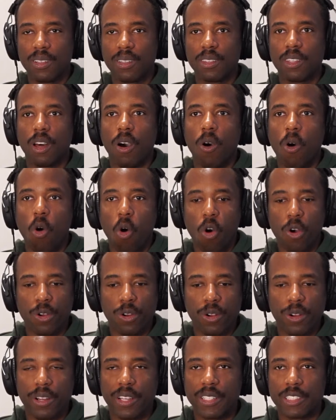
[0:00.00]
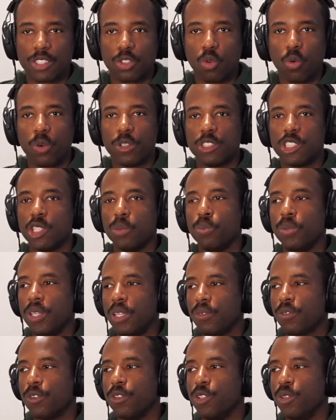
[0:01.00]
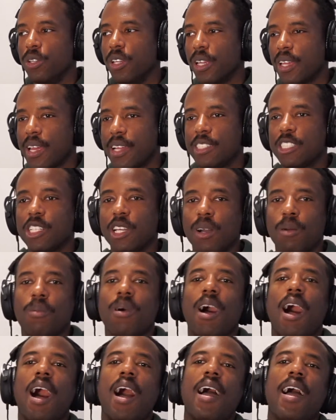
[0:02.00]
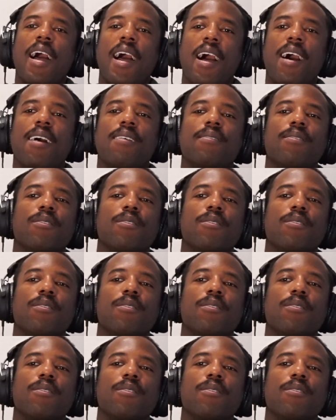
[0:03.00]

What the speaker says: the harder it's going to be for you to catch up. I have,